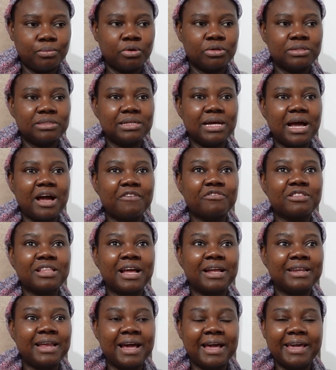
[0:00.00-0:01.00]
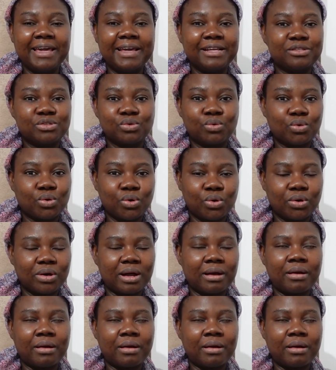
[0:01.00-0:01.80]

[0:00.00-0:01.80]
But after that 8 o'clock,